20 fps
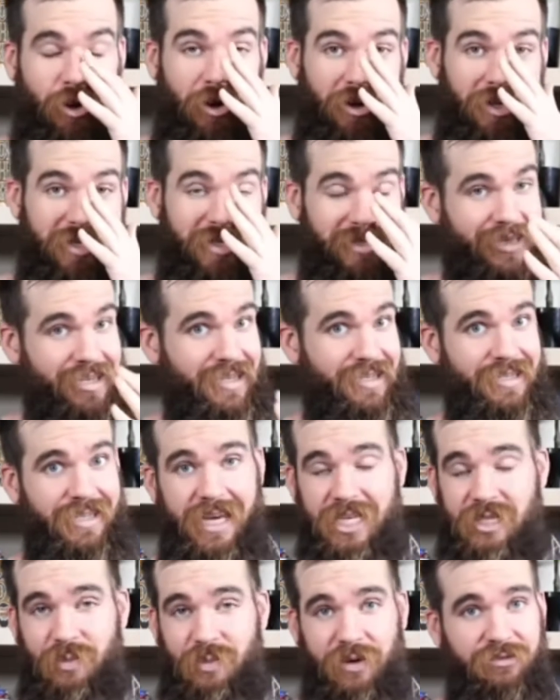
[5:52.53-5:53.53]
Honestly, it
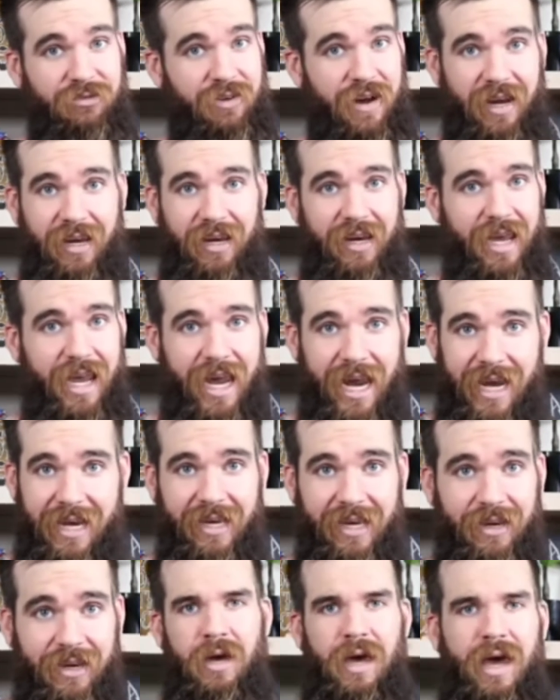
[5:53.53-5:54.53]
does my fucking head in.